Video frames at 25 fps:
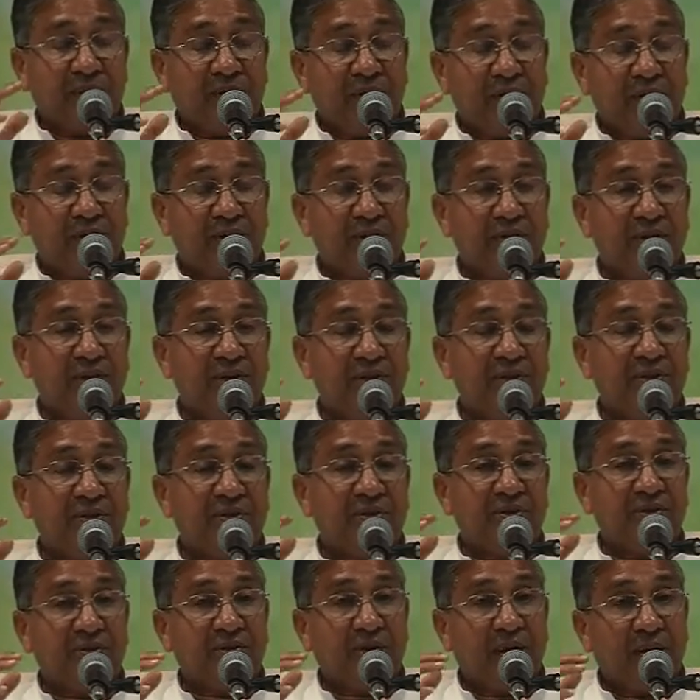it
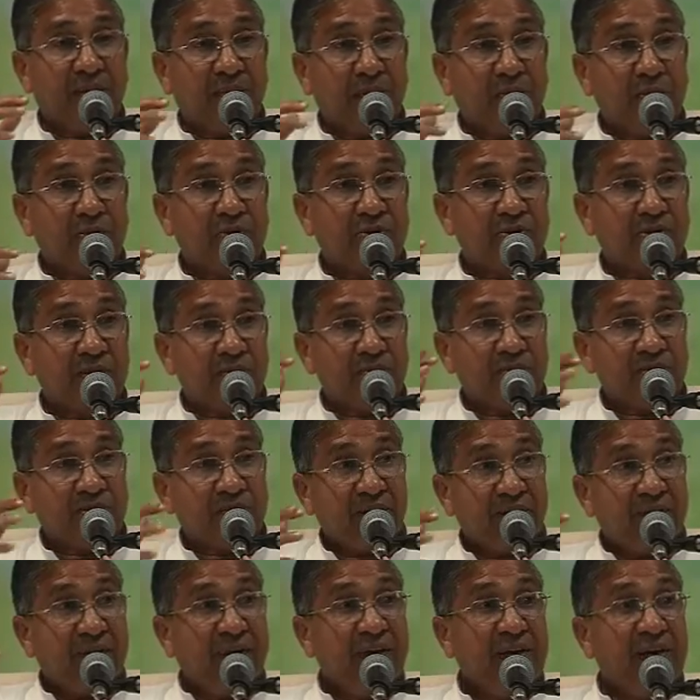is about some
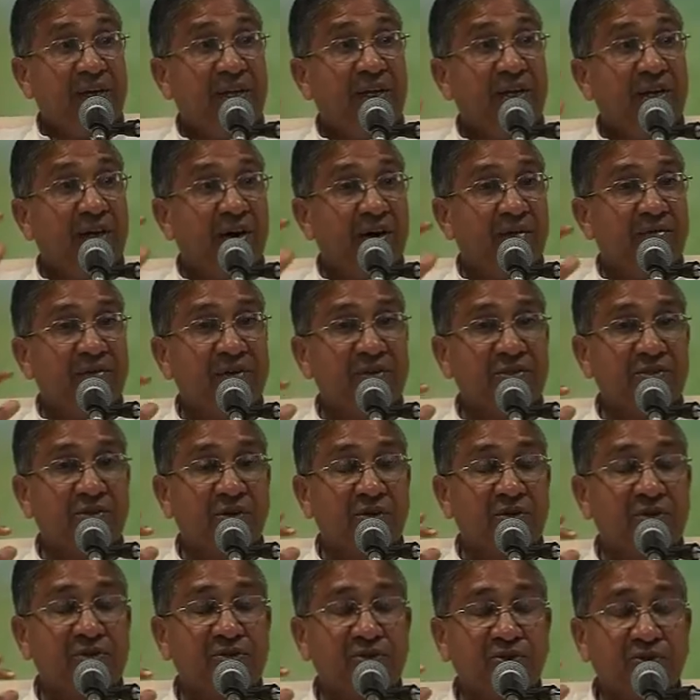70 hours
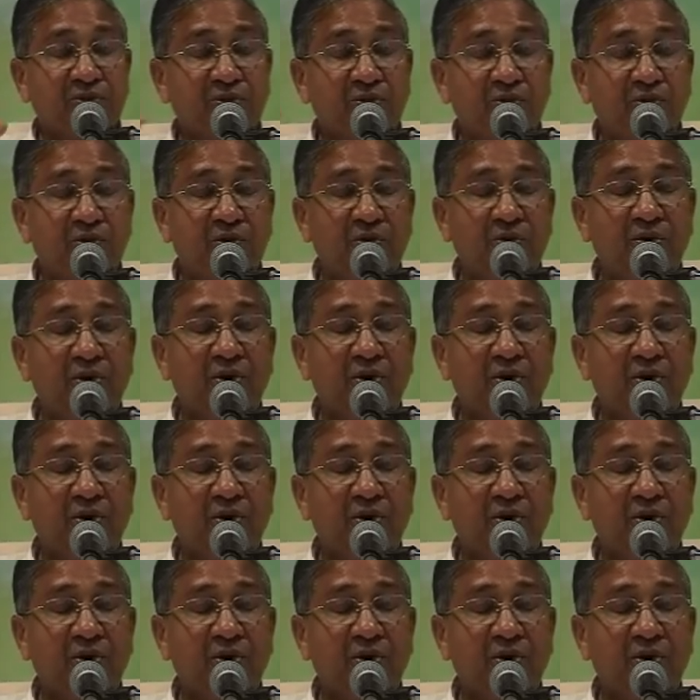or so